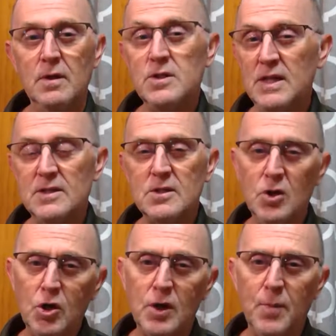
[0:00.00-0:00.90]
Jesus
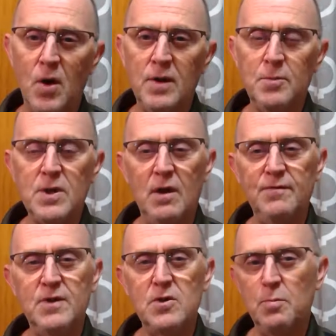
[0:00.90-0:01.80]
took it upon
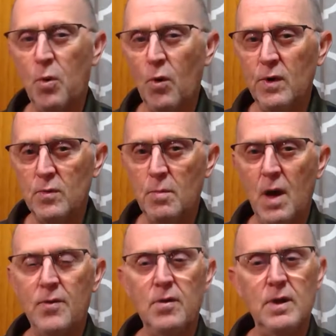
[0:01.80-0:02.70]
himself to support his
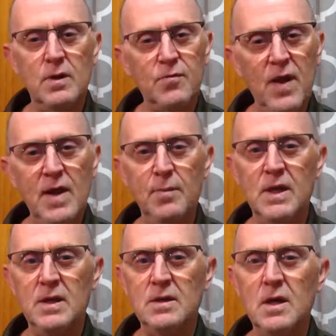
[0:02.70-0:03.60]
mother and his
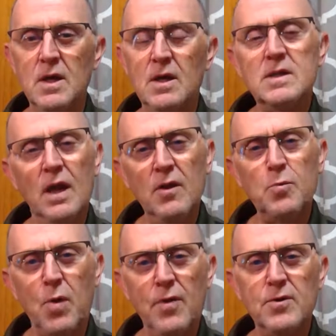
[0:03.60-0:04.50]
family and, until his
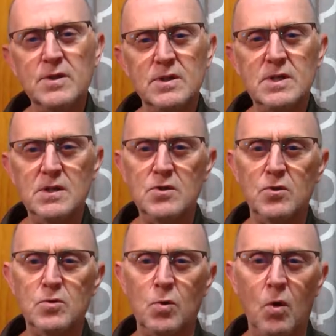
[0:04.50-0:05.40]
brothers and
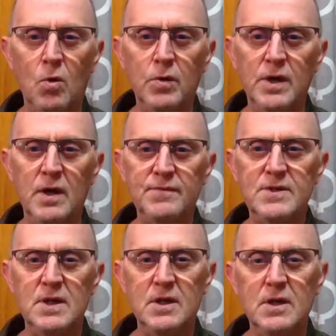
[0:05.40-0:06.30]
sisters were old enough
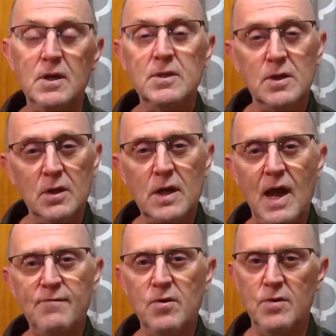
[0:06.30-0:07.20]
to, to look
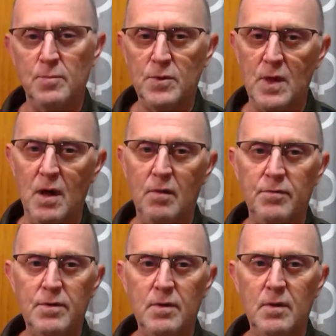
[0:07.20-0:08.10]
after
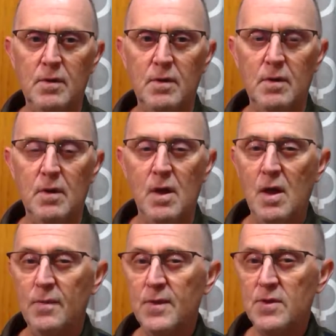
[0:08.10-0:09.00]
themselves.
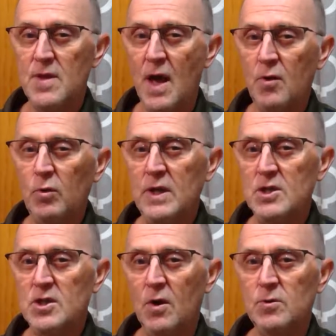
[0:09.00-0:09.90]
This not only
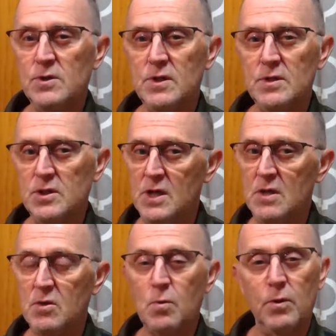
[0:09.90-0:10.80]
shows that
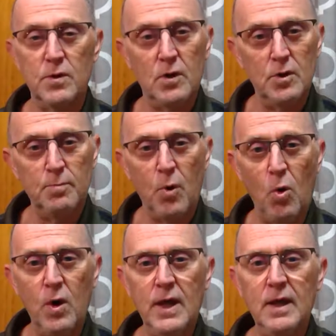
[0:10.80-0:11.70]
Jesus was a good
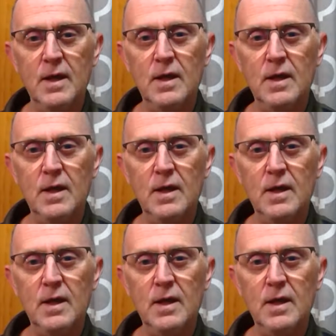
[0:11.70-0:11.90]
boy,